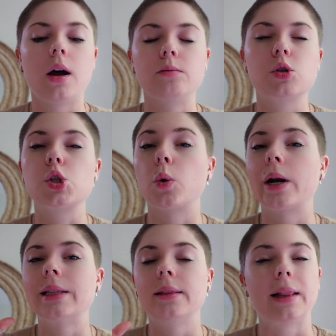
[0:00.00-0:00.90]

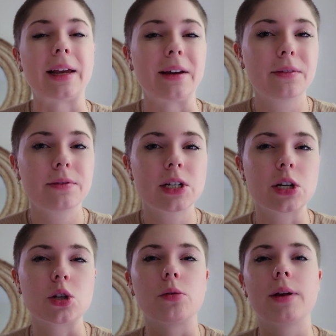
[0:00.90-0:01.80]
short-lived.
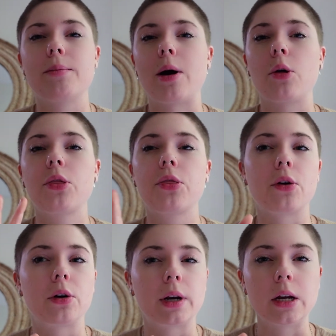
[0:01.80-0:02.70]
It's only about
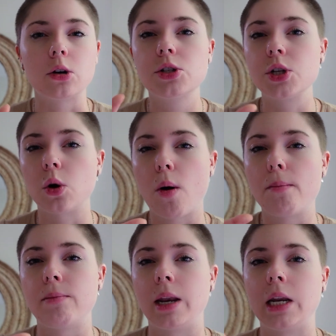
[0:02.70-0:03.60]
30 or so
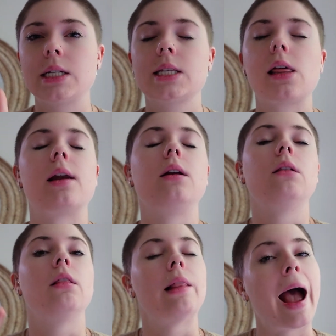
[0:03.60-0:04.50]
minutes that
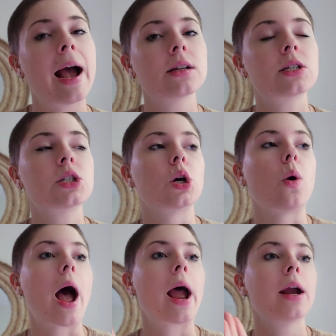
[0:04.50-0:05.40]
it lasts.
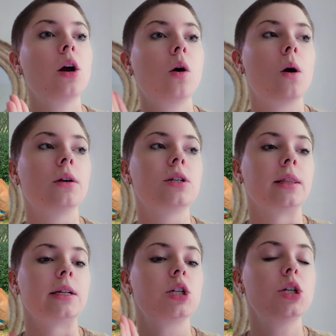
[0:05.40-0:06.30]
So I go onto
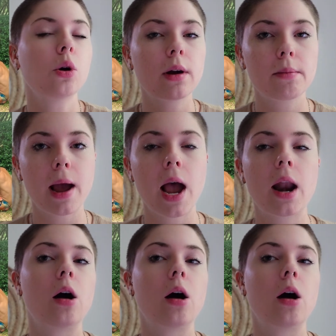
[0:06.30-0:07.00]
this yoga mat.